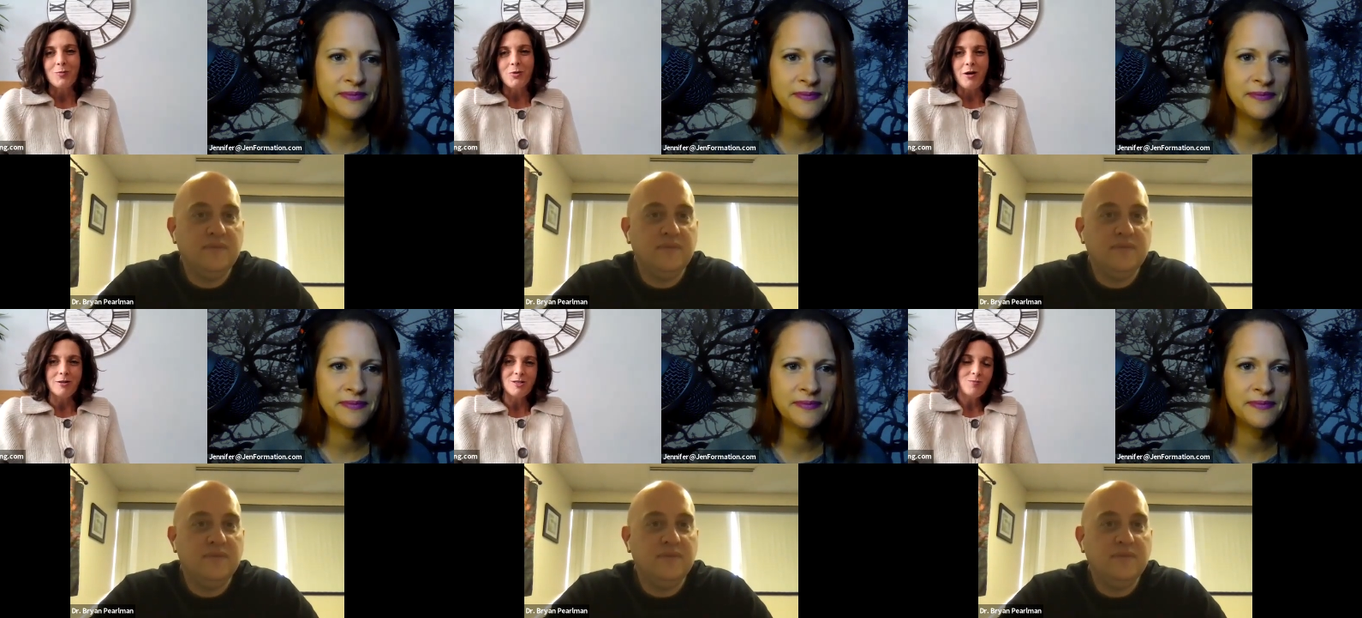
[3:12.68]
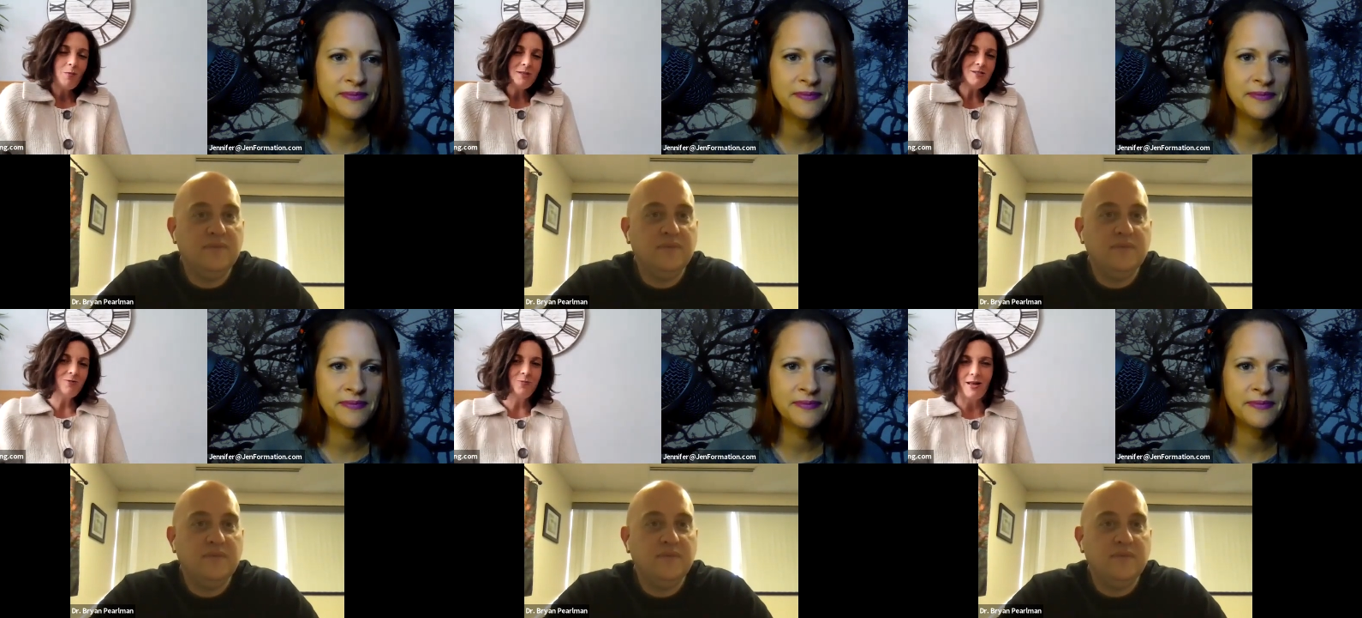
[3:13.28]
Speaker 1: your proudest moments
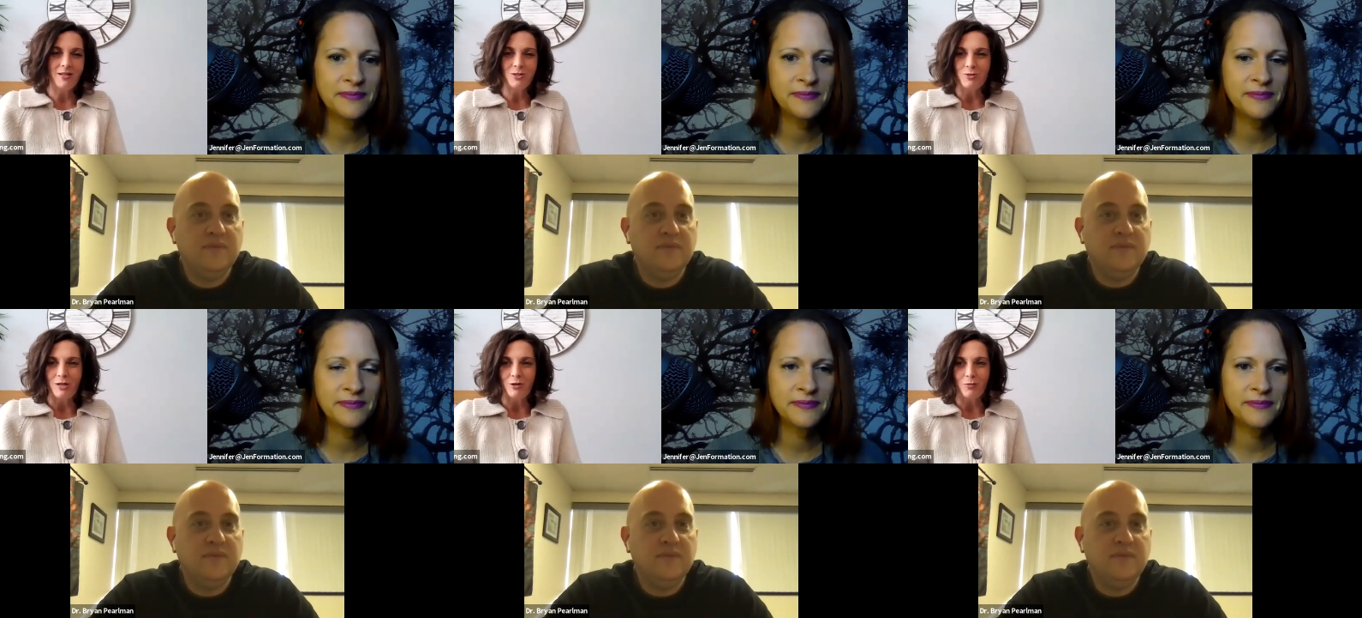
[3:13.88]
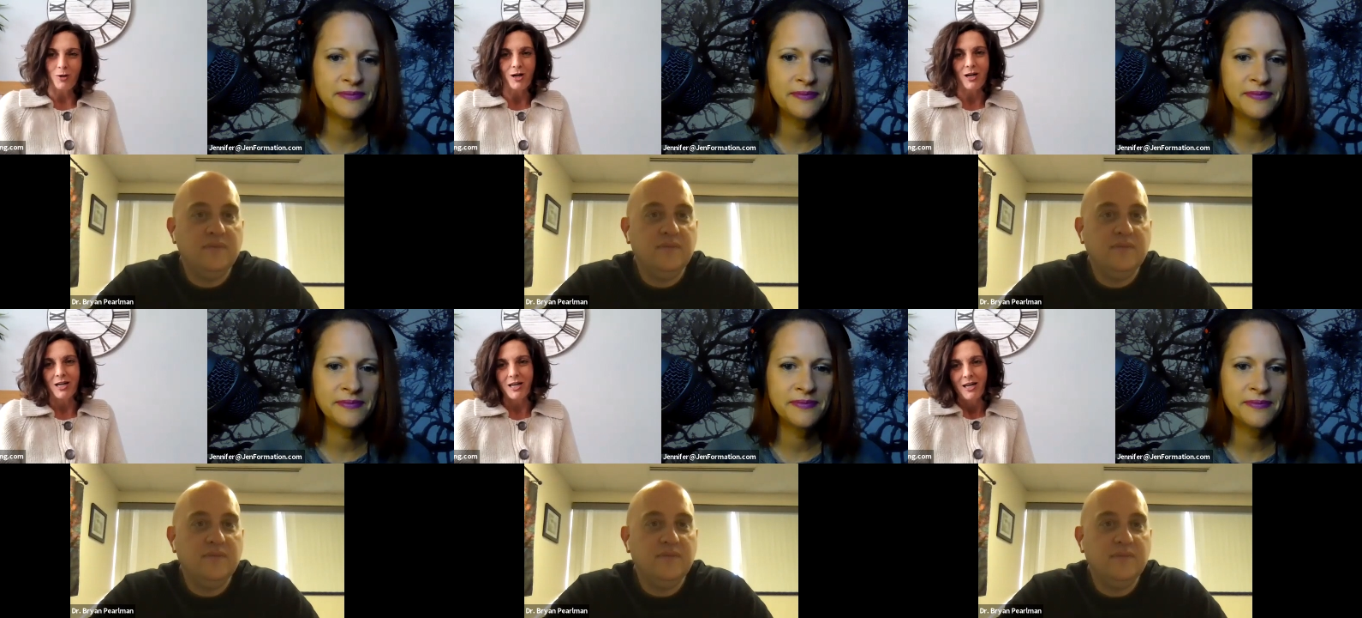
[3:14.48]
have been doing your
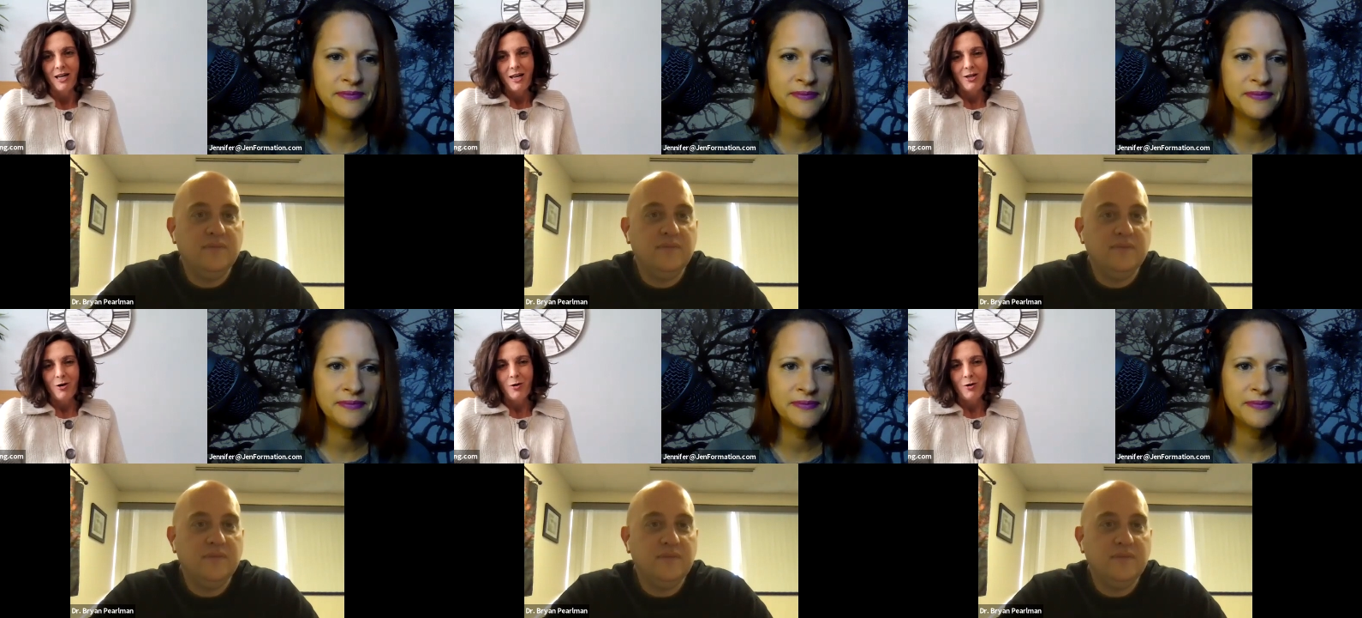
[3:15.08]
work, you